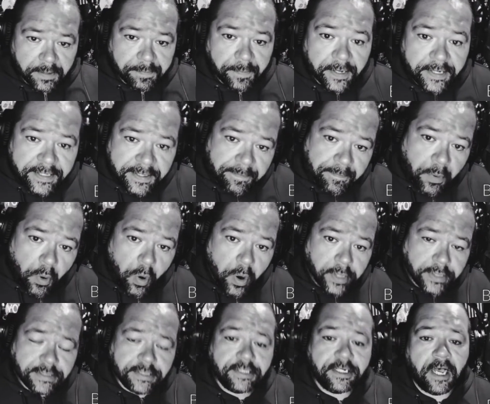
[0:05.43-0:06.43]
but an
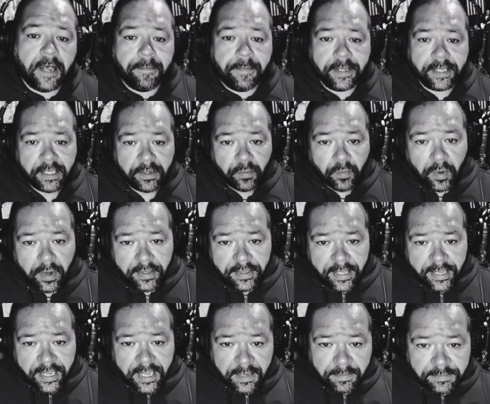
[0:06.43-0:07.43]
important topic, and one
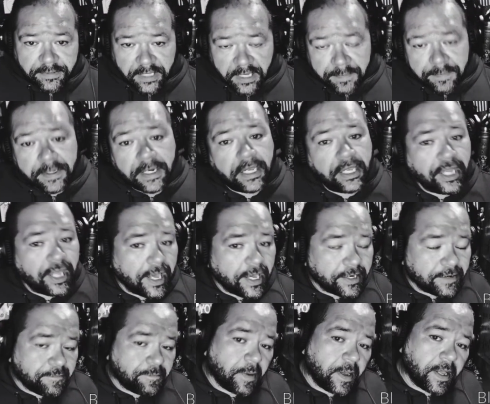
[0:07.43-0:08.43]
that comes up in a lot
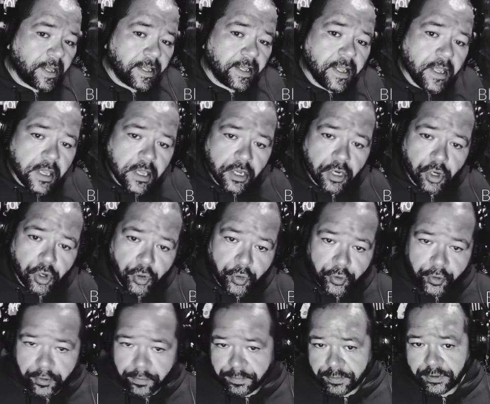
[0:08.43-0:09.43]
of my
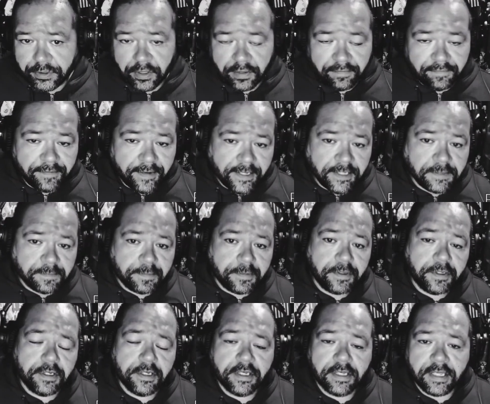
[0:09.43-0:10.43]
groups on
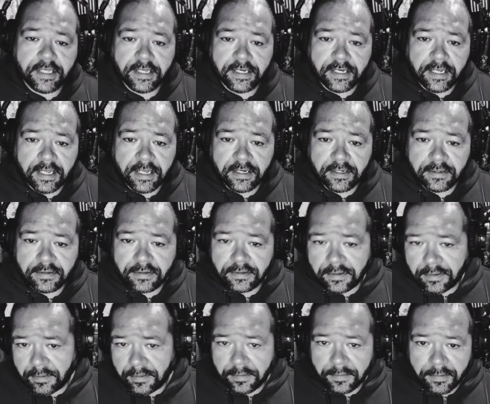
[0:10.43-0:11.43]
Facebook and
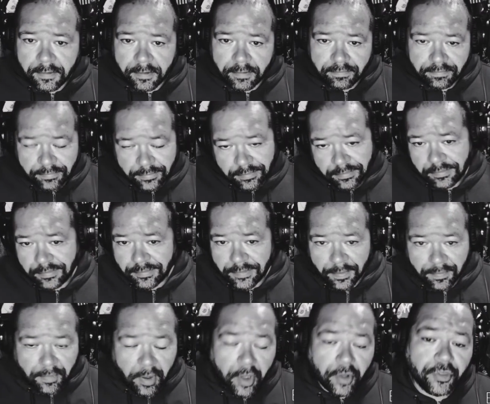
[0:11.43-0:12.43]

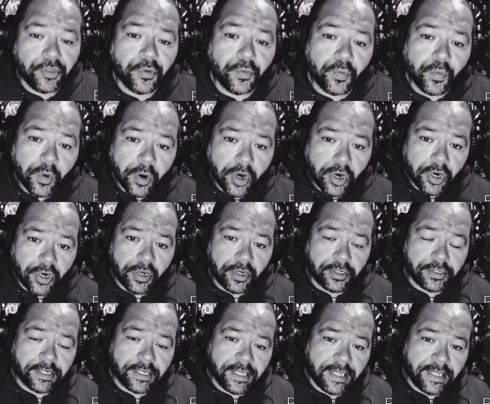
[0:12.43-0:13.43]
among the
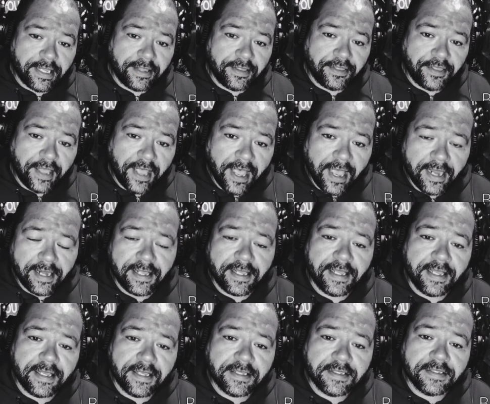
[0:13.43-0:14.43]
world, and that
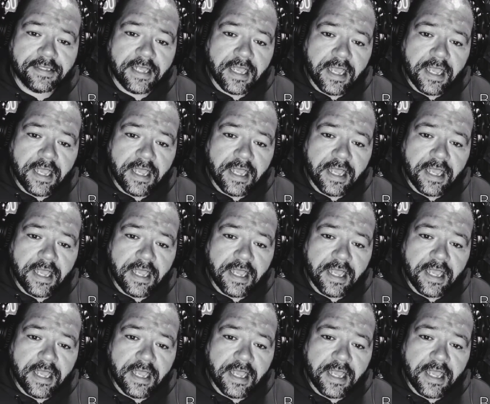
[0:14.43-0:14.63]
is